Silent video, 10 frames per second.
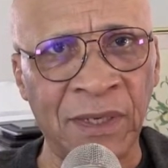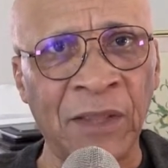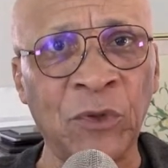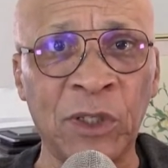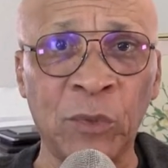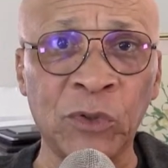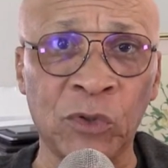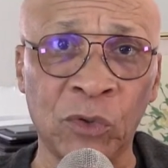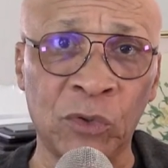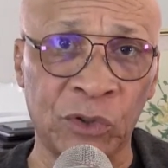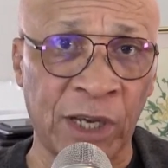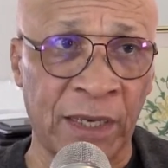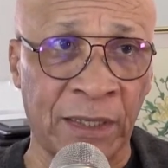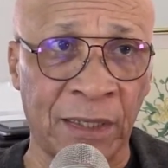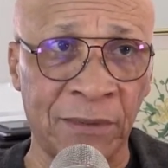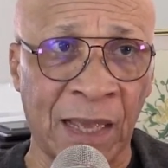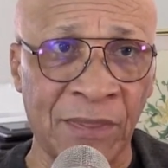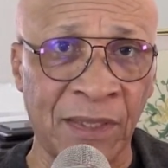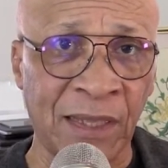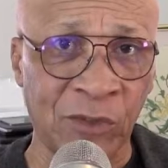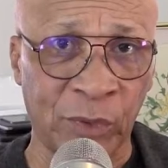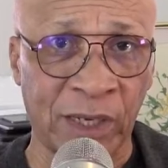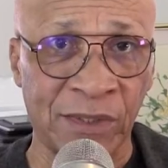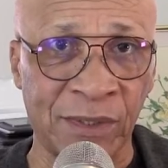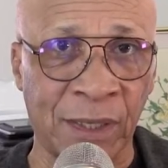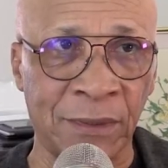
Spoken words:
I thought he was going to go to China. I think that's what I said.